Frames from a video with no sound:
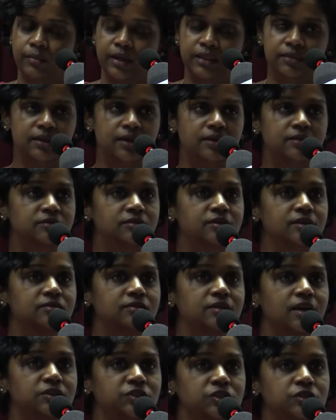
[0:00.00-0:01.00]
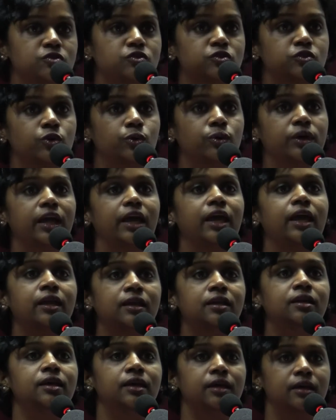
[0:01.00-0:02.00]
But these discussions don't
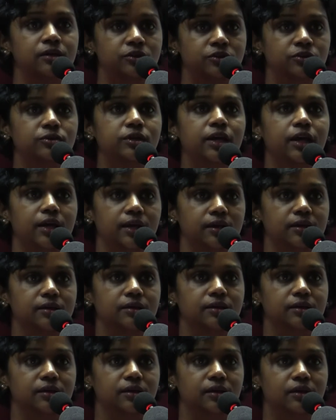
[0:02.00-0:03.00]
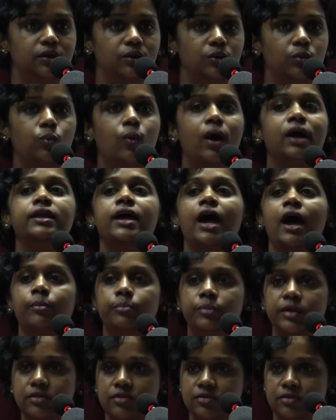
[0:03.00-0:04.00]
end here today. What
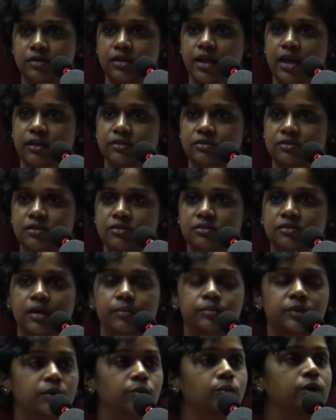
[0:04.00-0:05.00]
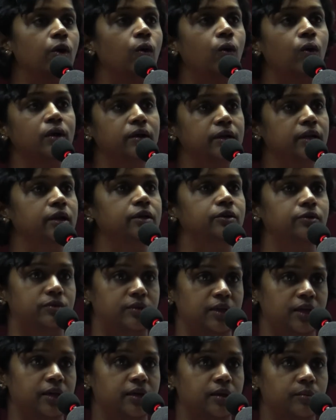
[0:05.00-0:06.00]
happens next is something we all need to
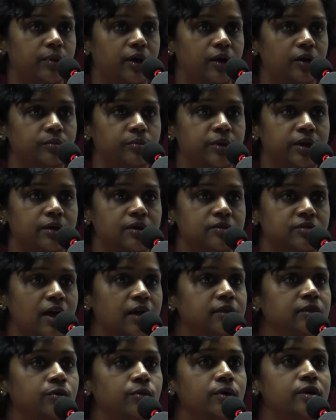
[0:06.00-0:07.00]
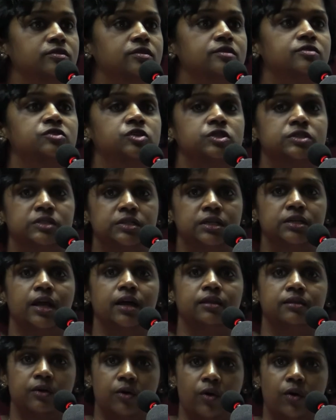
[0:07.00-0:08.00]
think about, because otherwise it's just
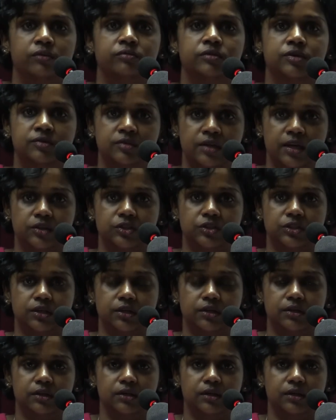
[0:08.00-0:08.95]
another conversation.